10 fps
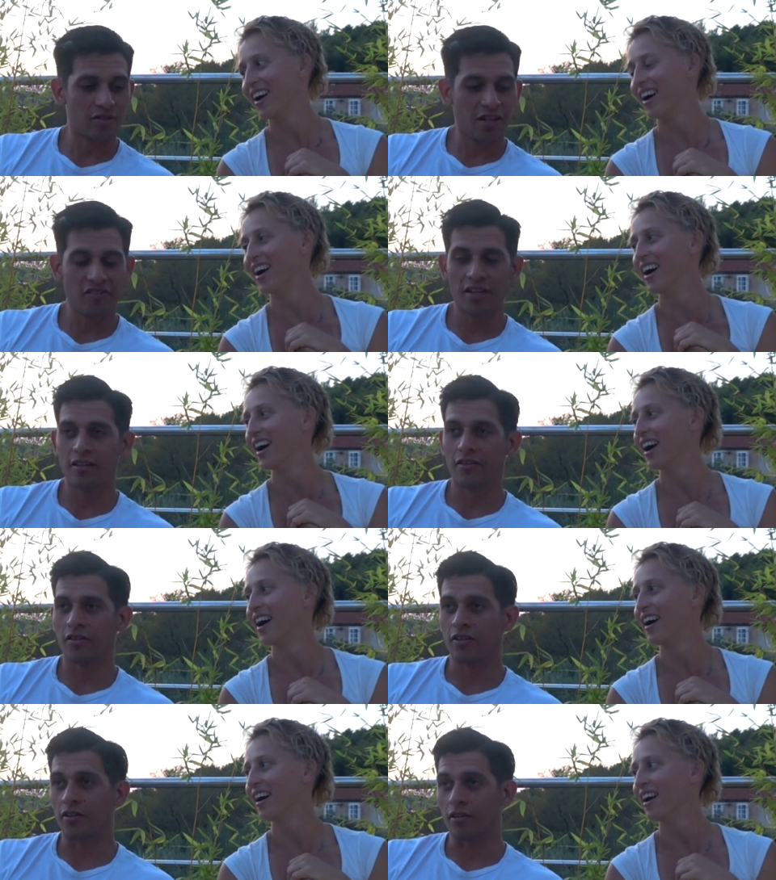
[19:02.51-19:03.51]
Speaker 1: gonna say that
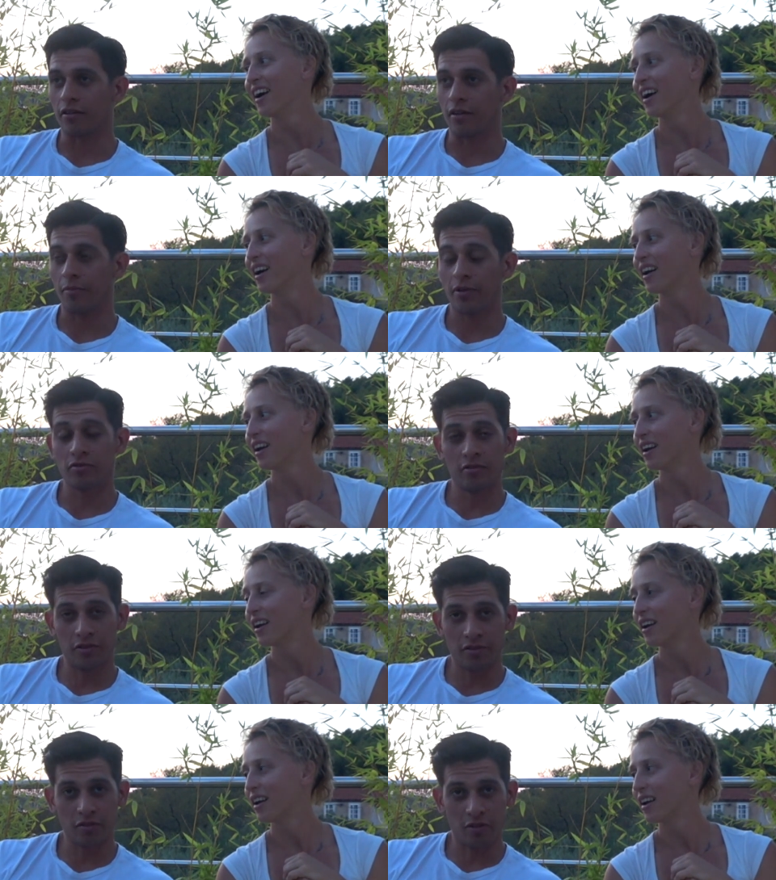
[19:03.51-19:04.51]
they're eventually
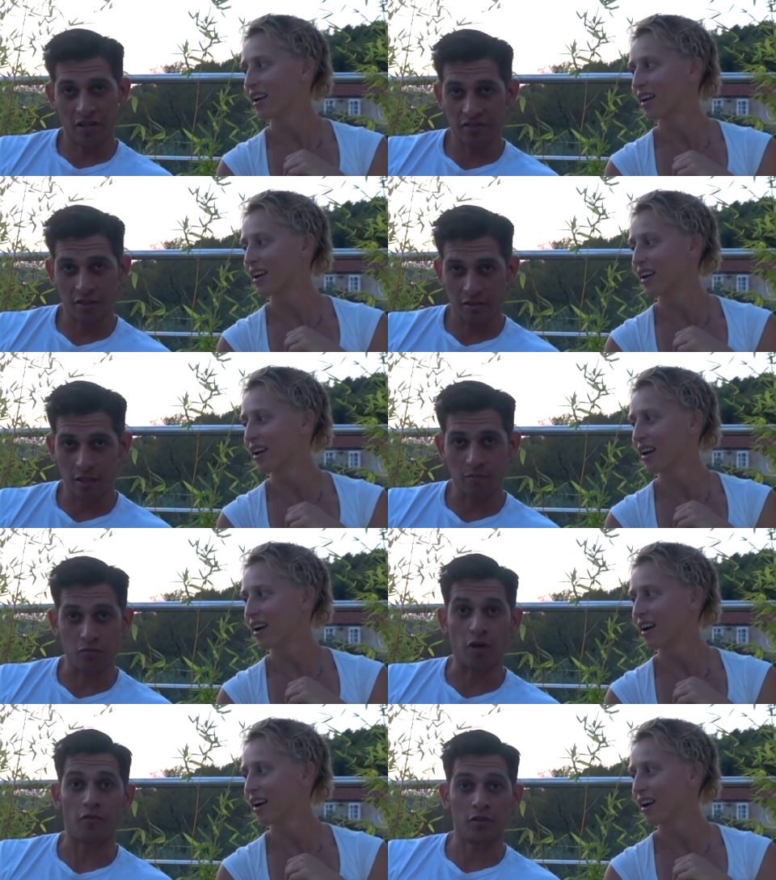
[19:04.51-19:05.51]
they're gonna sell some
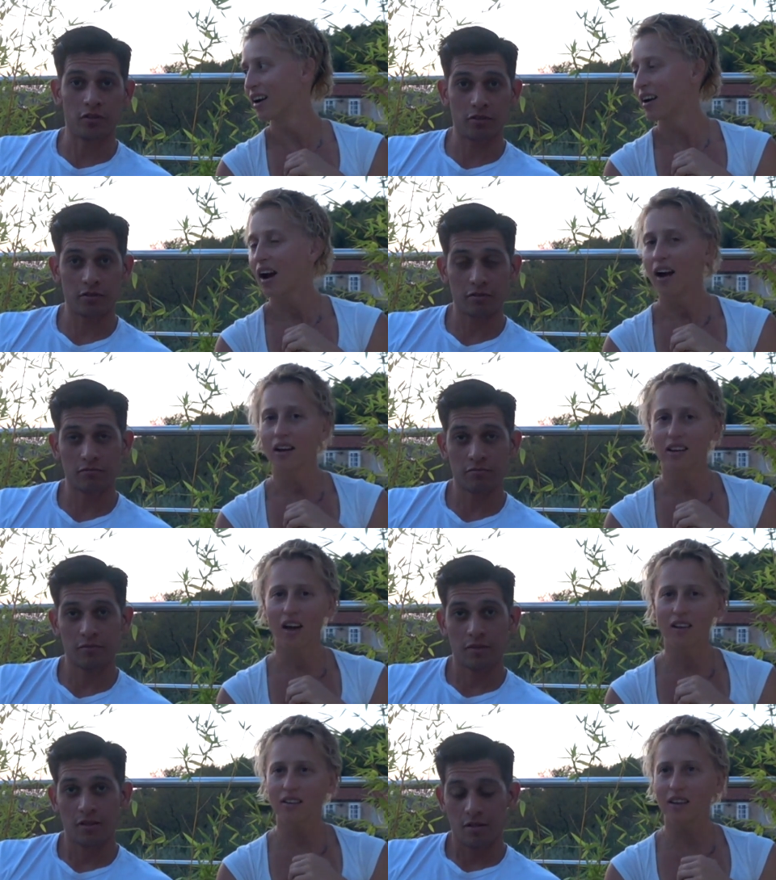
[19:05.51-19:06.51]
robots. I,
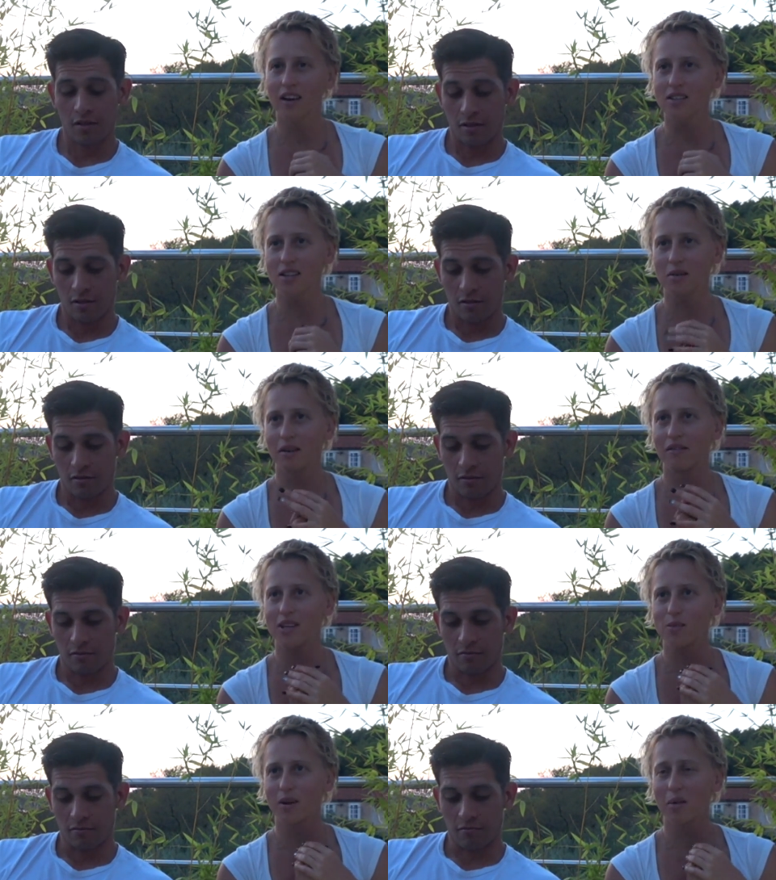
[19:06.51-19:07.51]
Speaker 2: I think I saw something on
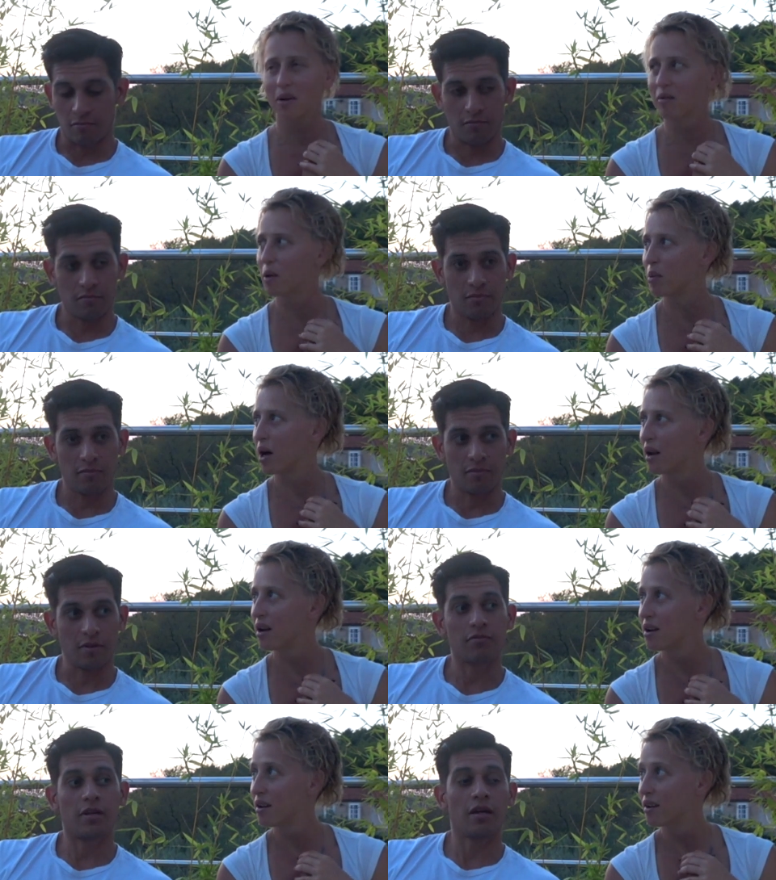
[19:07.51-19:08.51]
Facebook about a robot.
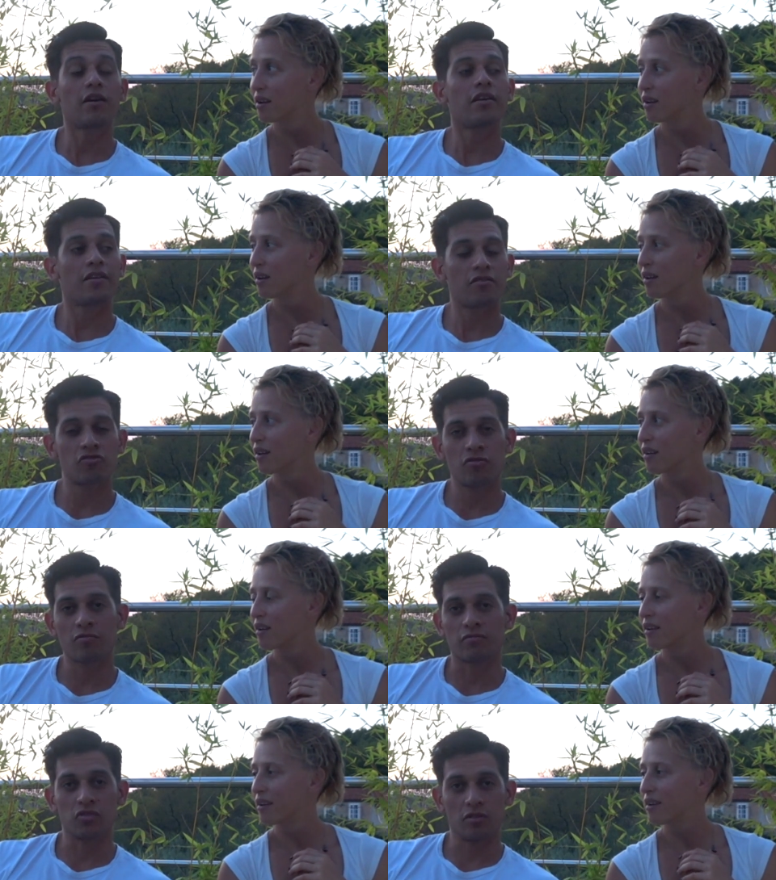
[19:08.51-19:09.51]
Speaker 1: Right? Oh yeah, that's
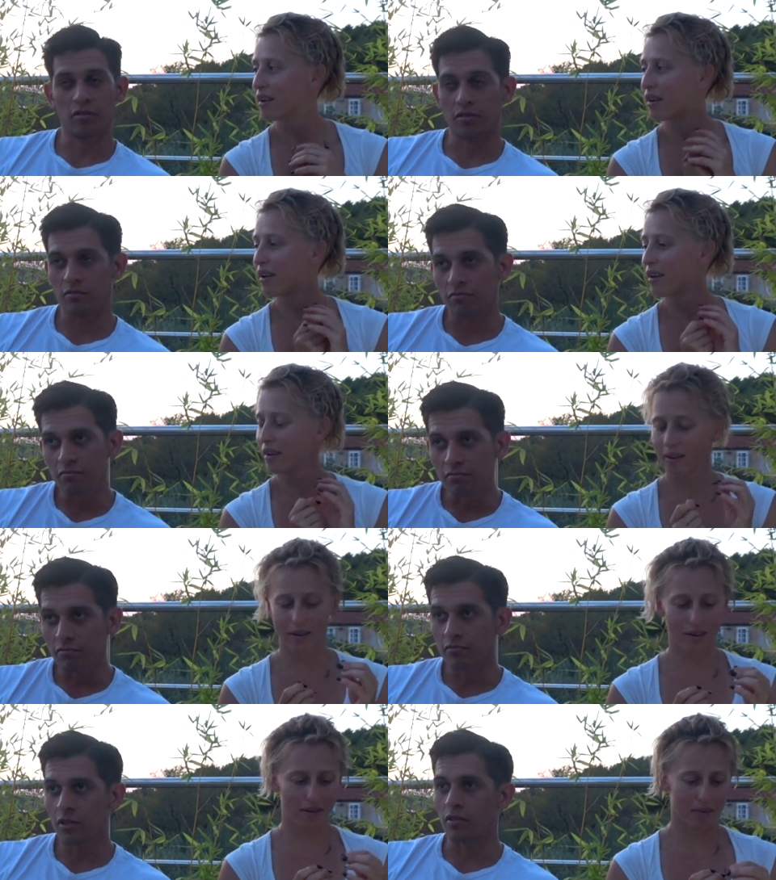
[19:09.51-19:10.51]
true. So,
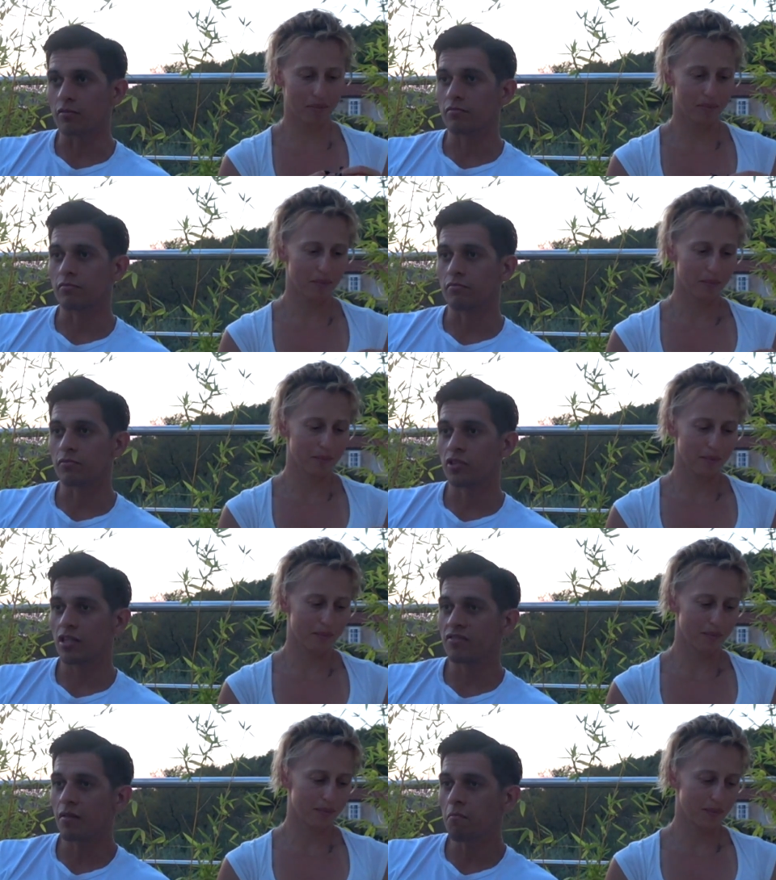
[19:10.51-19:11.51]
you know,
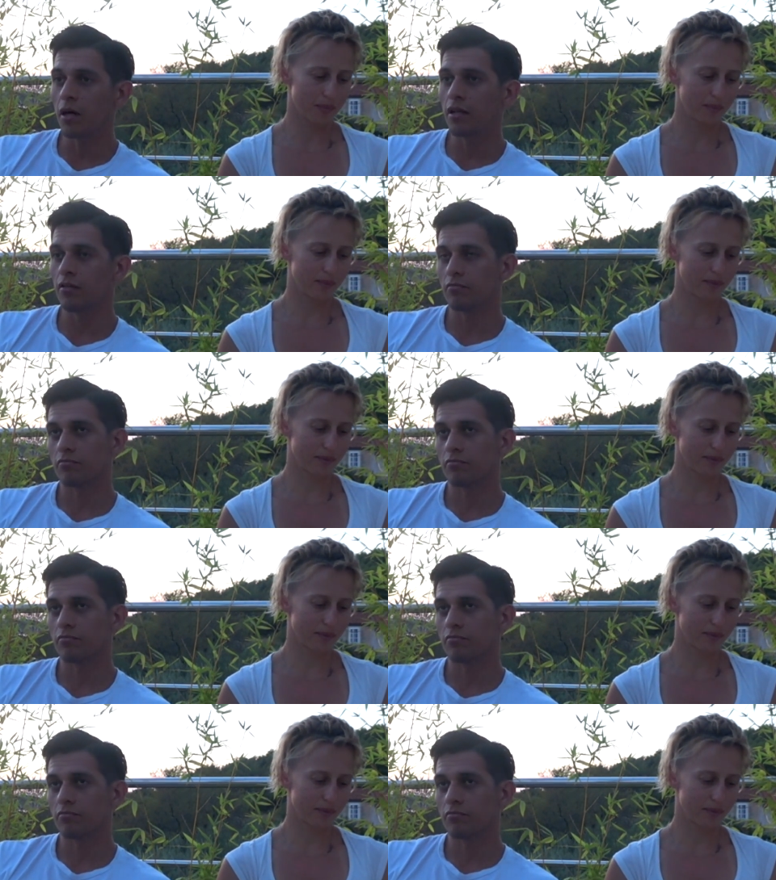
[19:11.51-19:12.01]
save some money